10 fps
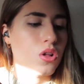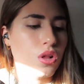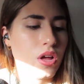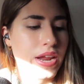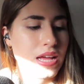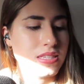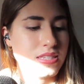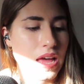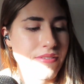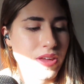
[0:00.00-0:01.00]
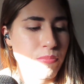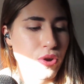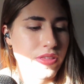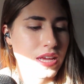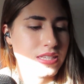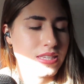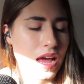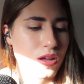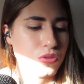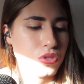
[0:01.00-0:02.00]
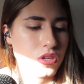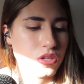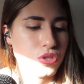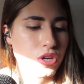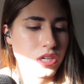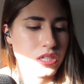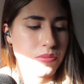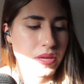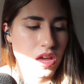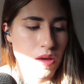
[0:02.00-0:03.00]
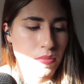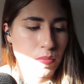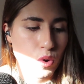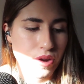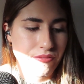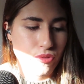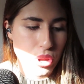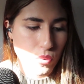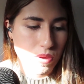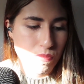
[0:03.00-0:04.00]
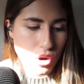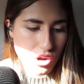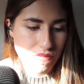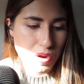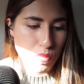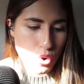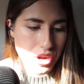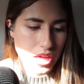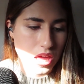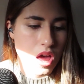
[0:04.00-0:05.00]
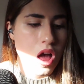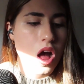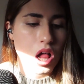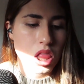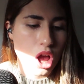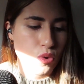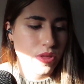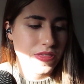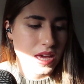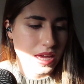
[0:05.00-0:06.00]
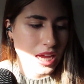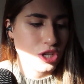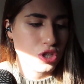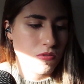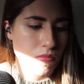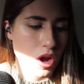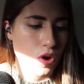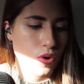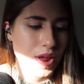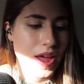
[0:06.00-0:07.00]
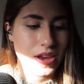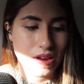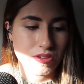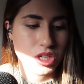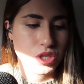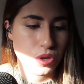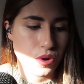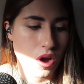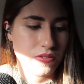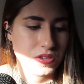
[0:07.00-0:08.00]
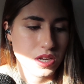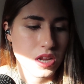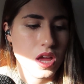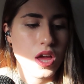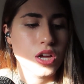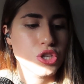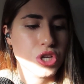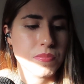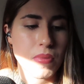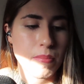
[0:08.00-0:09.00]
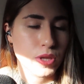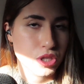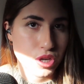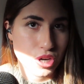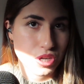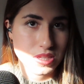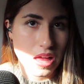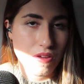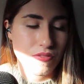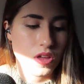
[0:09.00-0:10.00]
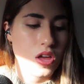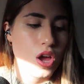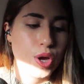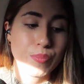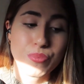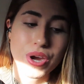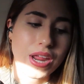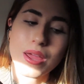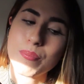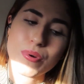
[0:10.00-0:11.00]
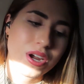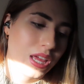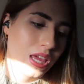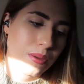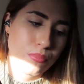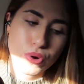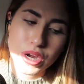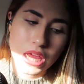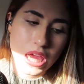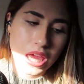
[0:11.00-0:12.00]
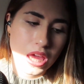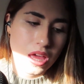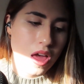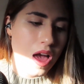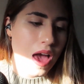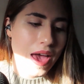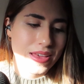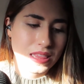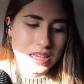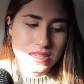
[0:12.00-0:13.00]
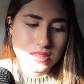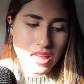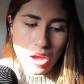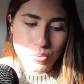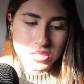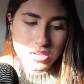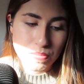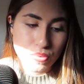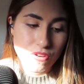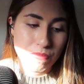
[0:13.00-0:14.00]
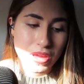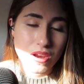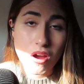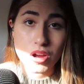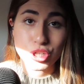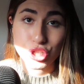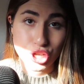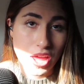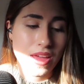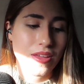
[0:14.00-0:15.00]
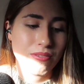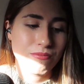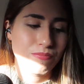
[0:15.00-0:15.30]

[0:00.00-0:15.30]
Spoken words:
Claudette's heavy breathing sounds started to become a more frequent part of her morning, along with the occasional moan, and every so often she'd mumble to herself, pretty, pretty, pretty. At least that was an improvement on shit.